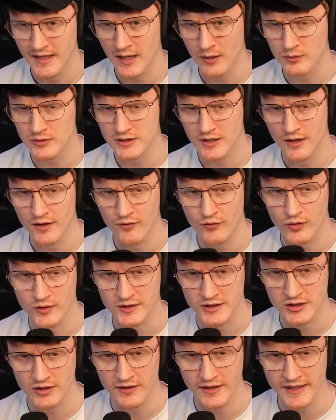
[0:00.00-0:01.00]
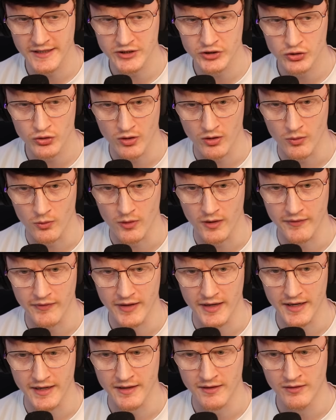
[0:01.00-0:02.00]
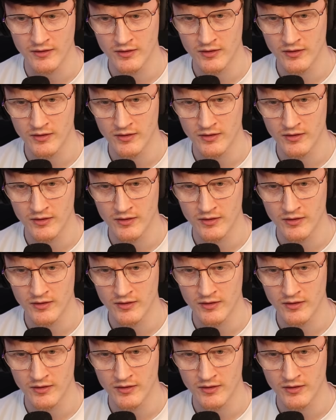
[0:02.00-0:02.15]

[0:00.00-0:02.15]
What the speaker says: That was going for a Sunday stroll right there.